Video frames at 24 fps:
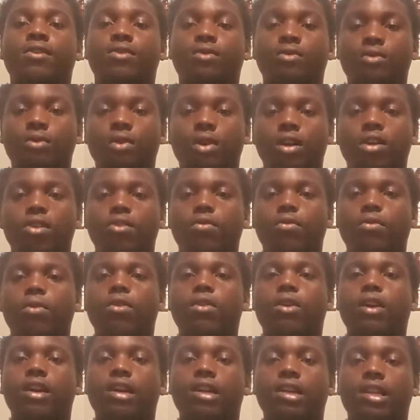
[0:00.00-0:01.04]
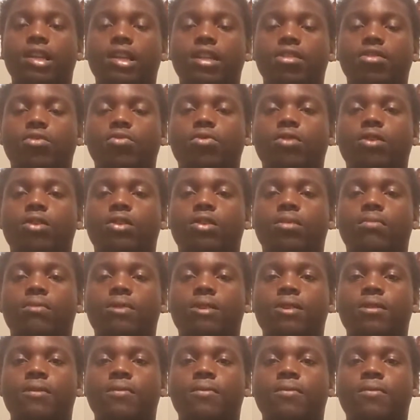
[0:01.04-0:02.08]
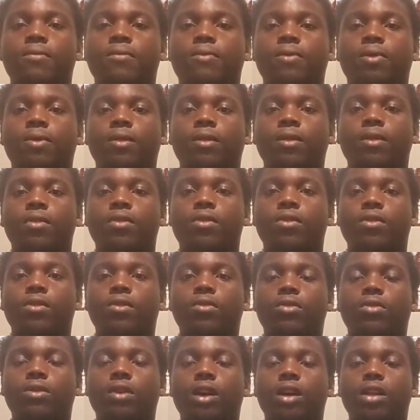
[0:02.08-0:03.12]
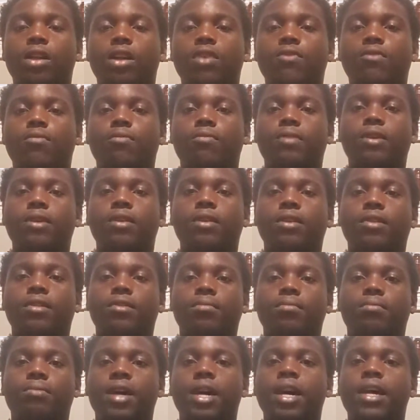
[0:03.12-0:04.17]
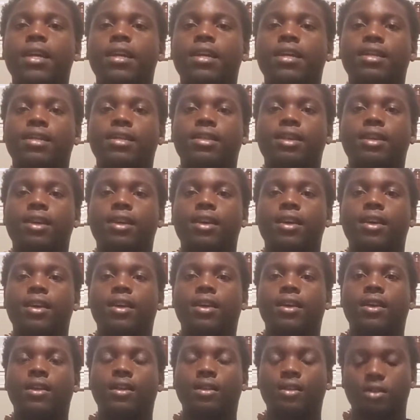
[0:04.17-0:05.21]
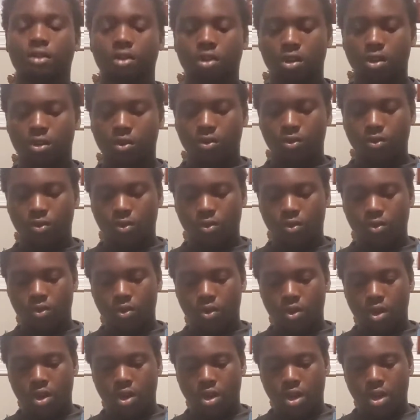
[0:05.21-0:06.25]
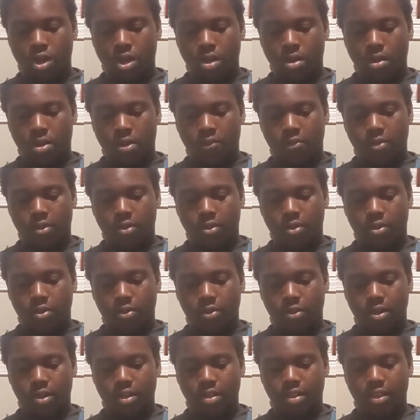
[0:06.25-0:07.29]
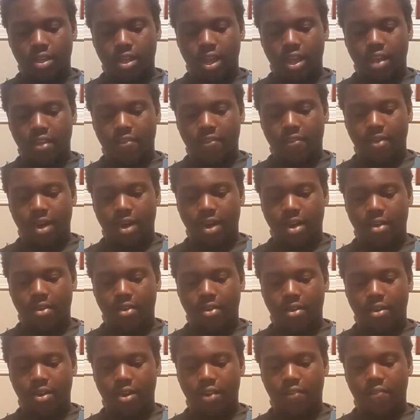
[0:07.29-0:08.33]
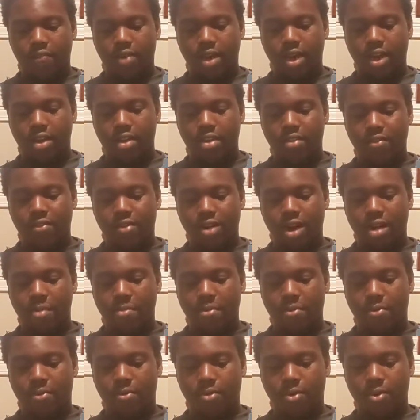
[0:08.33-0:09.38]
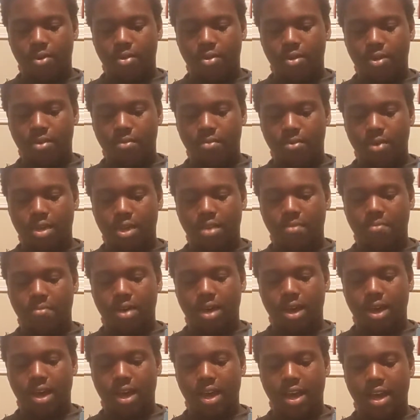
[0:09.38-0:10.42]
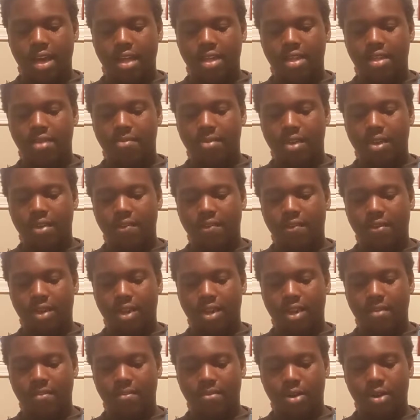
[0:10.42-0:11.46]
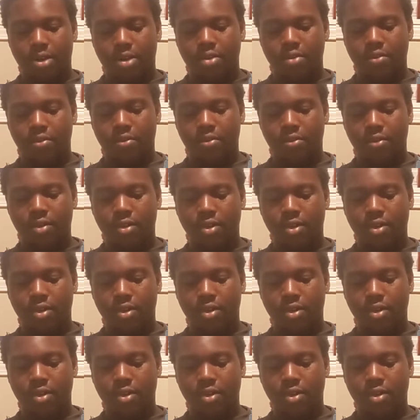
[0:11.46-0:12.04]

You gonna have to work at that discretion, man. You know, starting out with picking up them bodies. You know, verse 3 it said, "A fire devoured before them, and behind them a flame burneth.